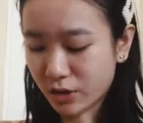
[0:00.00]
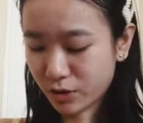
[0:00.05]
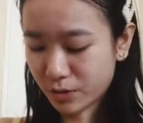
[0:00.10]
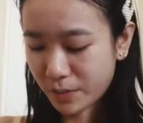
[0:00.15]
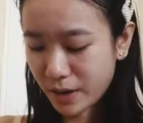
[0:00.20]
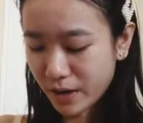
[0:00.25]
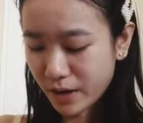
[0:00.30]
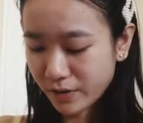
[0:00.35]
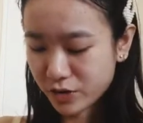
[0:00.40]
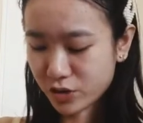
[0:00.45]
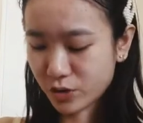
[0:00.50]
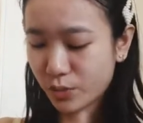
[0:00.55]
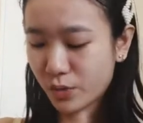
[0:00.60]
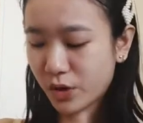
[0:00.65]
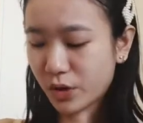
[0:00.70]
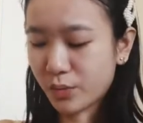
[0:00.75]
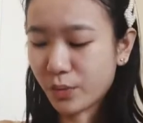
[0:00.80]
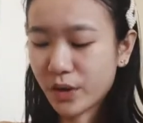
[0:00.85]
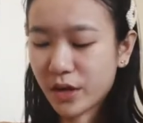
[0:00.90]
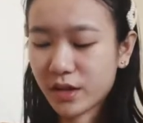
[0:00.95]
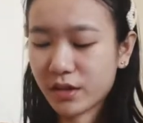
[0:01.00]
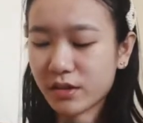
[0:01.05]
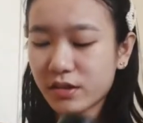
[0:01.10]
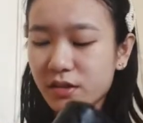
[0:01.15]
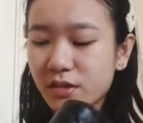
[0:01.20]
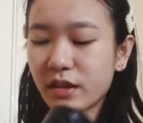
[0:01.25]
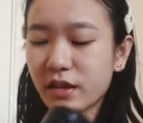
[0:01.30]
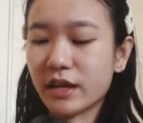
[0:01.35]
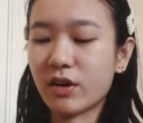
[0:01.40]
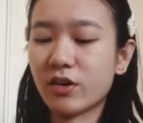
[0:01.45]
palette to work with,
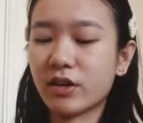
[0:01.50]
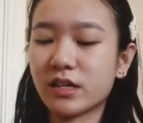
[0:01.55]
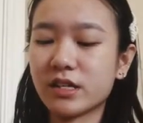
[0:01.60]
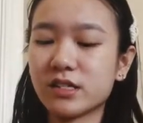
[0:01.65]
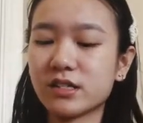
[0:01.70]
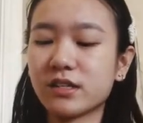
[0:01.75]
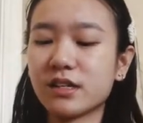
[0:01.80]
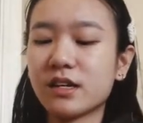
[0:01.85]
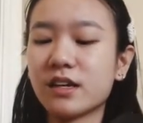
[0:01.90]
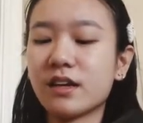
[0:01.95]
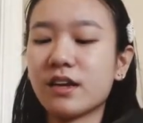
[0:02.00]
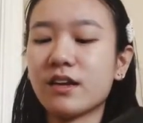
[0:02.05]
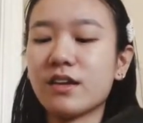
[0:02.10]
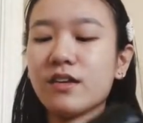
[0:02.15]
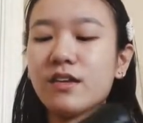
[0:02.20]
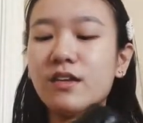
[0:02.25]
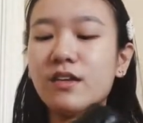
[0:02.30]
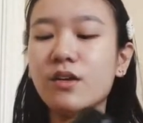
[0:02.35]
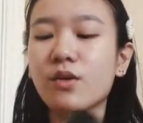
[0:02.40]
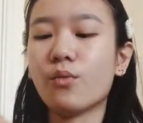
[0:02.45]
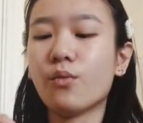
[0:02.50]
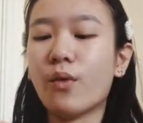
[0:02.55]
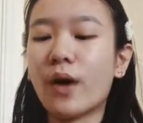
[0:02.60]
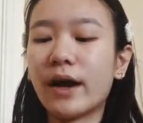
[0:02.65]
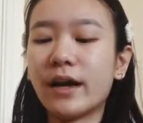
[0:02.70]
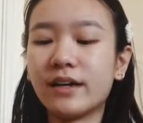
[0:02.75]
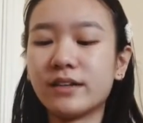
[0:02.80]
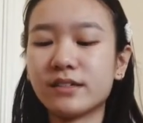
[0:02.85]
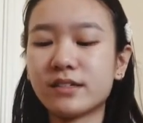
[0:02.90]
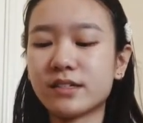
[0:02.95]
like honestly,
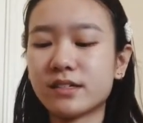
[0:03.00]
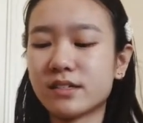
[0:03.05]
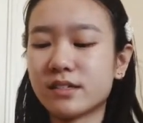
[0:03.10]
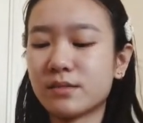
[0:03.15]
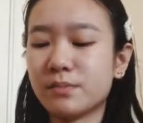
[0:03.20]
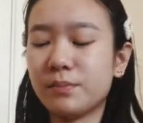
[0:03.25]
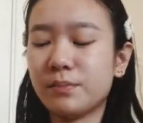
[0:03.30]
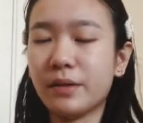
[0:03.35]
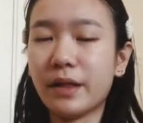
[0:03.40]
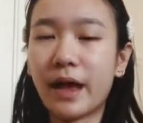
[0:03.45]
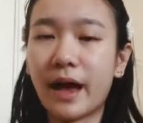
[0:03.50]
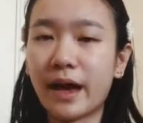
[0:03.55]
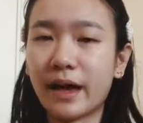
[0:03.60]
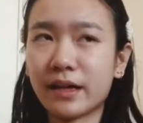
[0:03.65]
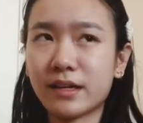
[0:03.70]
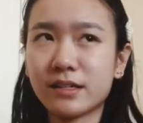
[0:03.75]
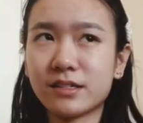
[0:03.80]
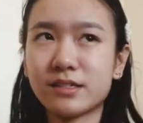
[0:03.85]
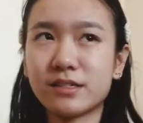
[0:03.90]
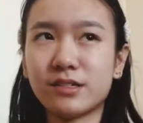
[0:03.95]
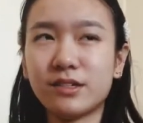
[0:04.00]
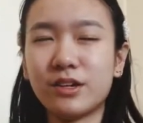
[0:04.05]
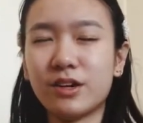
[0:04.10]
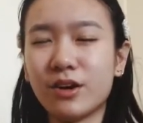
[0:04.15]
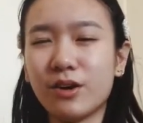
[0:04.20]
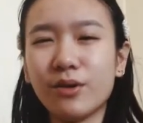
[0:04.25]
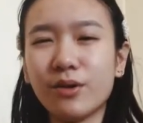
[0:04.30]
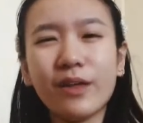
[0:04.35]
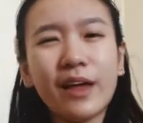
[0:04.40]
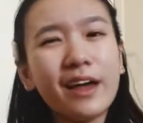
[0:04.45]
whites, blacks, you
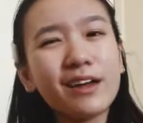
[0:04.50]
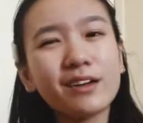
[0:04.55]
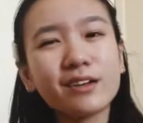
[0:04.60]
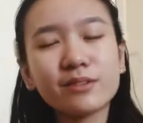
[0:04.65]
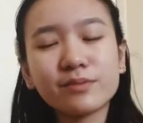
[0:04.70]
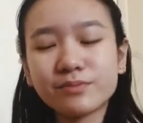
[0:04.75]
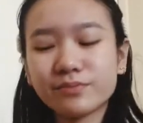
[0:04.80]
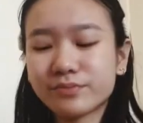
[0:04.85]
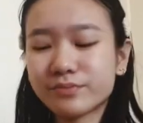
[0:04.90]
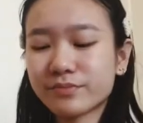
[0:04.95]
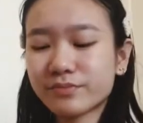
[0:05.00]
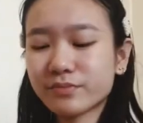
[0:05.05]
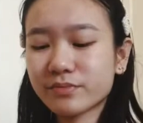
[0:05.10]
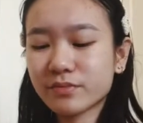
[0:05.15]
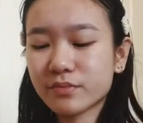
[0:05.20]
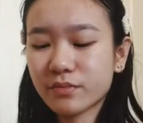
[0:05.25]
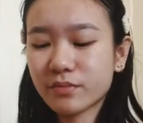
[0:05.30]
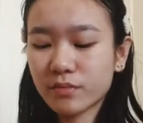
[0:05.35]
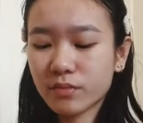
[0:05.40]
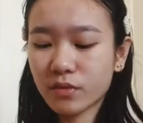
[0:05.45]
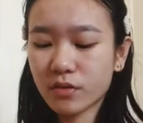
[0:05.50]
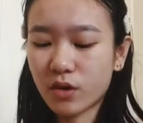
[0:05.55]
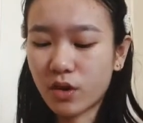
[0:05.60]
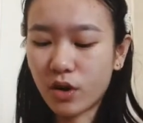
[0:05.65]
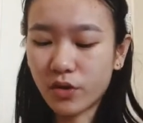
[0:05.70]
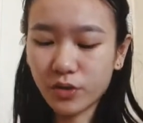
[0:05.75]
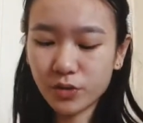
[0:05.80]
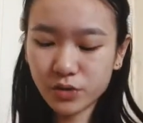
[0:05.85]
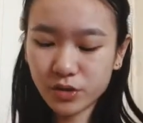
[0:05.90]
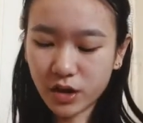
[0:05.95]
know, like
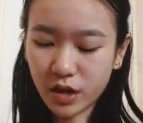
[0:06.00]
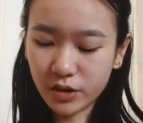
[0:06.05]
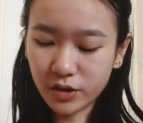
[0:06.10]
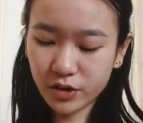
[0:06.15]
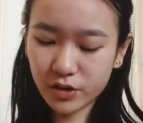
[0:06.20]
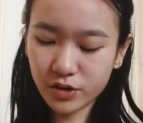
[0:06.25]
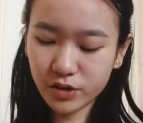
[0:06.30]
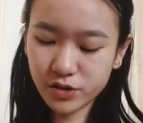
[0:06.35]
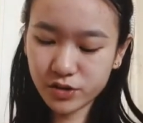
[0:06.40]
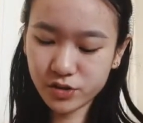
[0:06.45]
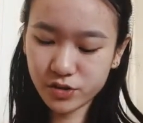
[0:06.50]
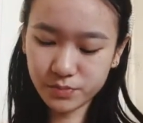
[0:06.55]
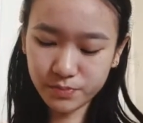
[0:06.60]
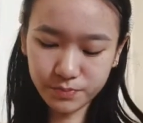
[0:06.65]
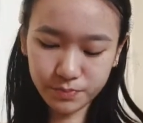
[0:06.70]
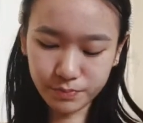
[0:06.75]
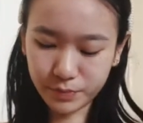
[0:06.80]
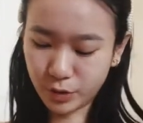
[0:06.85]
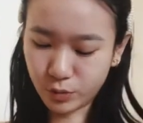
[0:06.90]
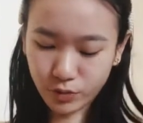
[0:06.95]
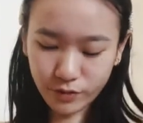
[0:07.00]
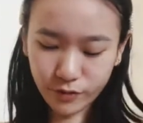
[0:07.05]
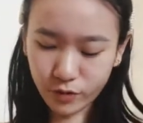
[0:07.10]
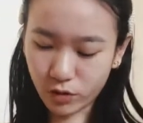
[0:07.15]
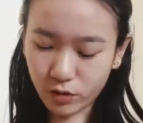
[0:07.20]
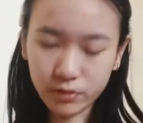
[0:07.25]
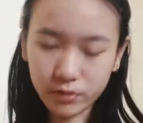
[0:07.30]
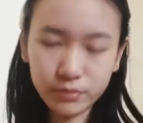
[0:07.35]
all those colors, beautiful.